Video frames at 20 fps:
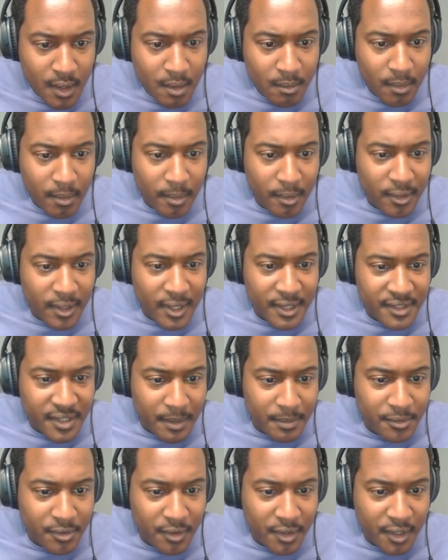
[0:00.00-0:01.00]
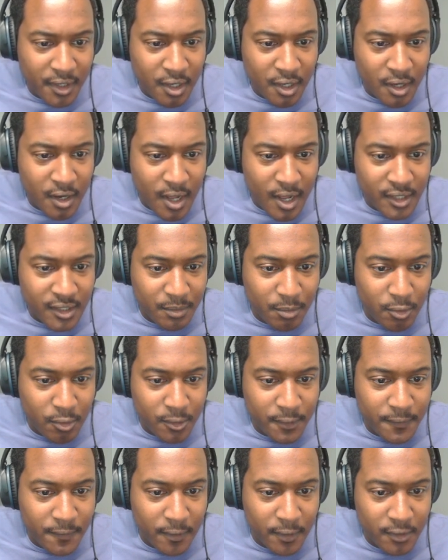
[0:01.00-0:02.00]
Remember last episode they cut
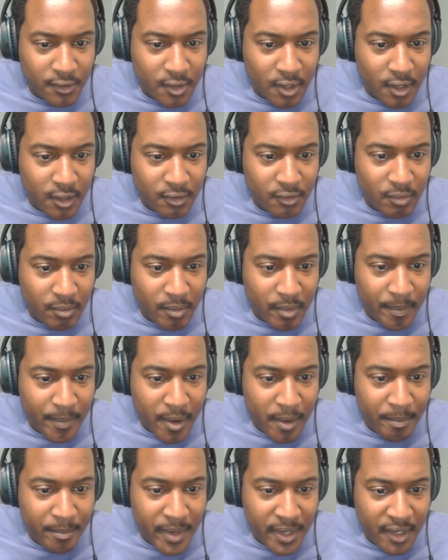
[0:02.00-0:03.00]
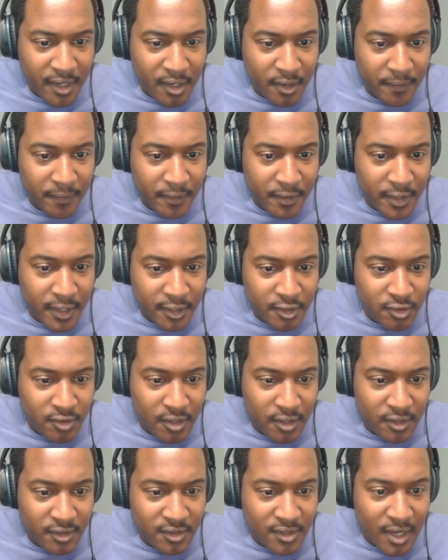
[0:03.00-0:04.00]
Asuma's friend talking to him about making other connections?
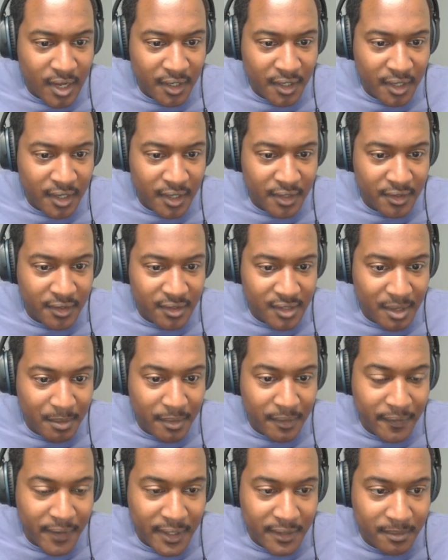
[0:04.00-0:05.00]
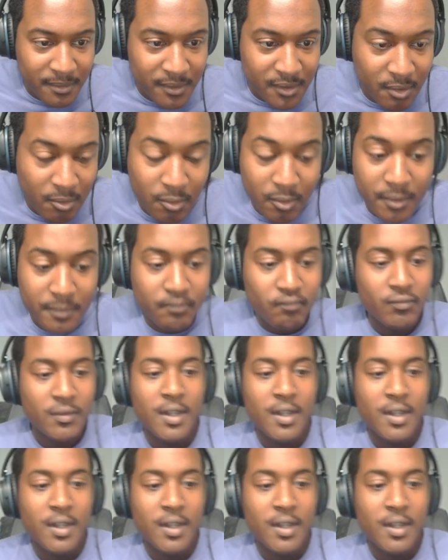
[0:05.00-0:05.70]
Now Saki got the same advice from someone.